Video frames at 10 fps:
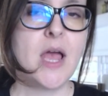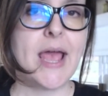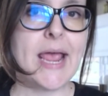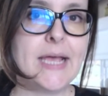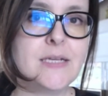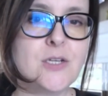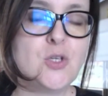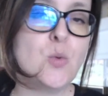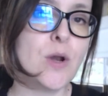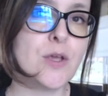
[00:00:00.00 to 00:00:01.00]
And
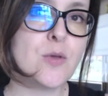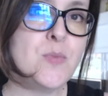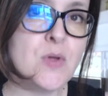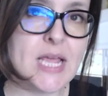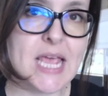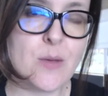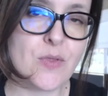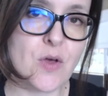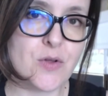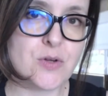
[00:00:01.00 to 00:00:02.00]
you want to communicate
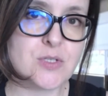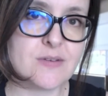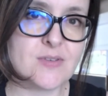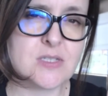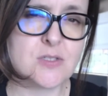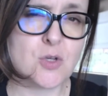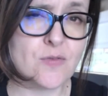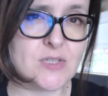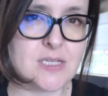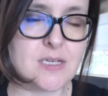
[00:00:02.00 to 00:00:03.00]
with all your
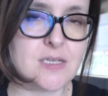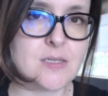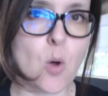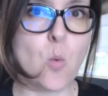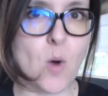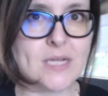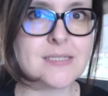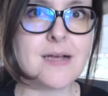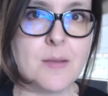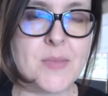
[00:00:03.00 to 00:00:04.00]
services what's
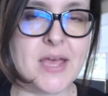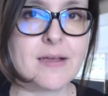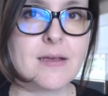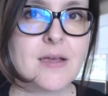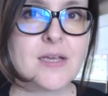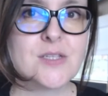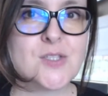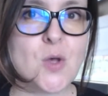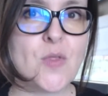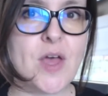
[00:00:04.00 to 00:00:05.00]
coming
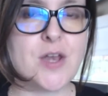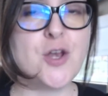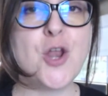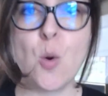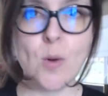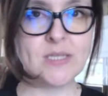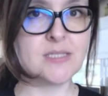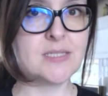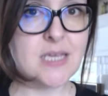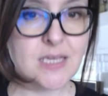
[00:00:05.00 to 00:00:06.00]
so that no one
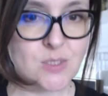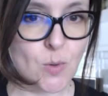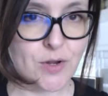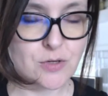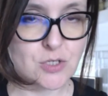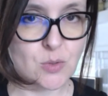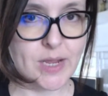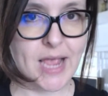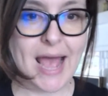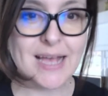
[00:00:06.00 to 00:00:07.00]
sees what you're
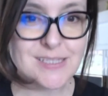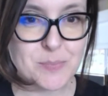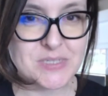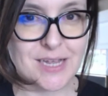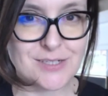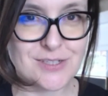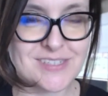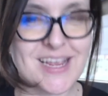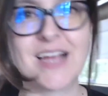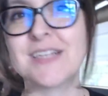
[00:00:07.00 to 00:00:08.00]
doing as a potential
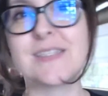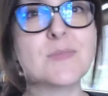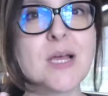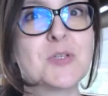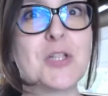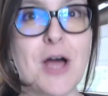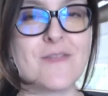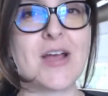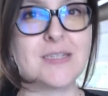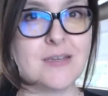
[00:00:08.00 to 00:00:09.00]
attack. Because sometimes a lot
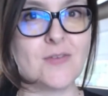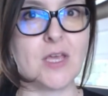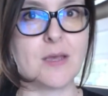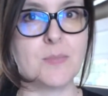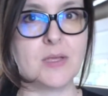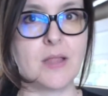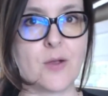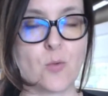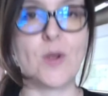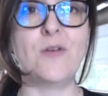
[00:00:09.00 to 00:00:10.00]
of activity can be
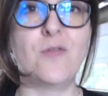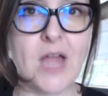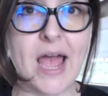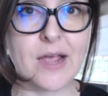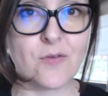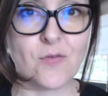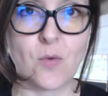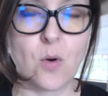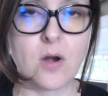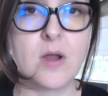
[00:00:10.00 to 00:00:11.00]
like red flag
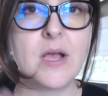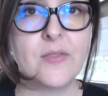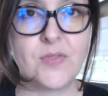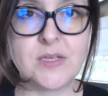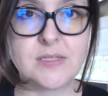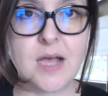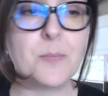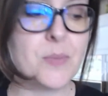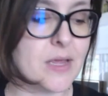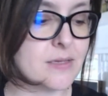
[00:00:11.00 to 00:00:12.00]
for these
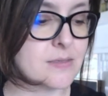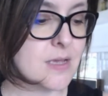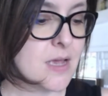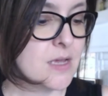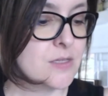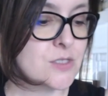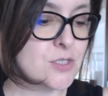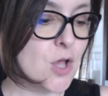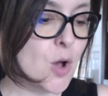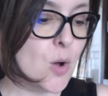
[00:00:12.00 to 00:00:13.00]
companies.
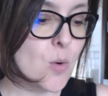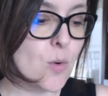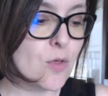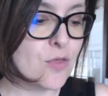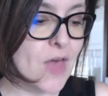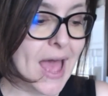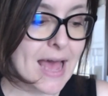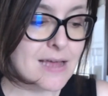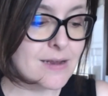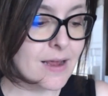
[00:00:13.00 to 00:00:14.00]
So
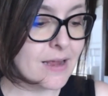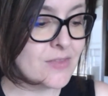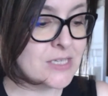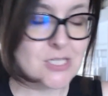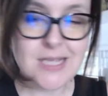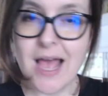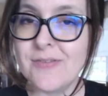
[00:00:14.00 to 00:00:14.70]
that, and then just have a